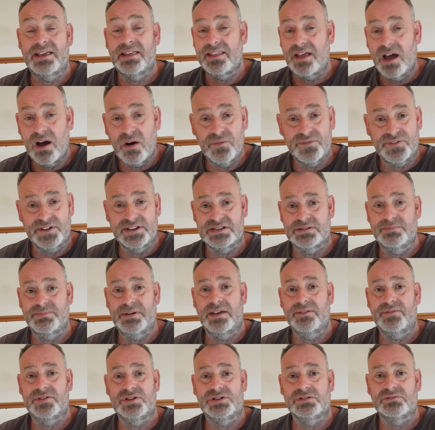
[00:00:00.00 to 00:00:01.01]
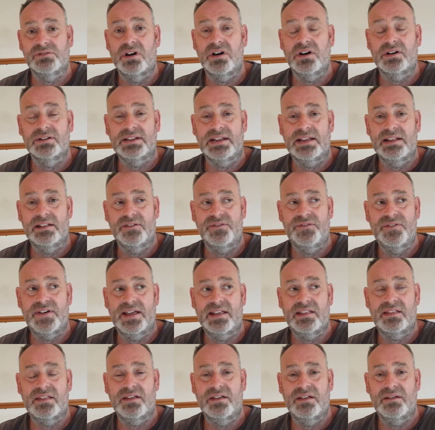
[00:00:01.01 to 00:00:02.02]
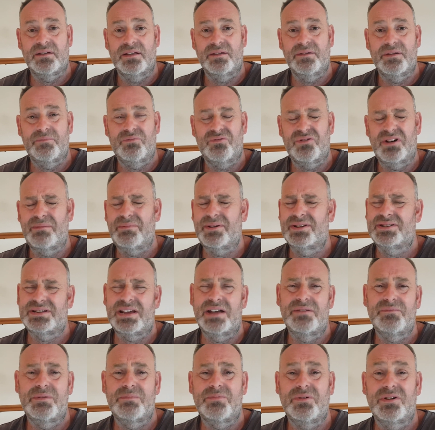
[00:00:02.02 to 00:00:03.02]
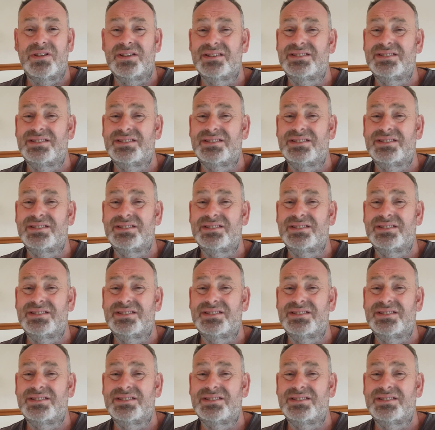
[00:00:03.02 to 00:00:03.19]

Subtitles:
And the whole thing's a bit of a charade in the fact that pretty much everybody,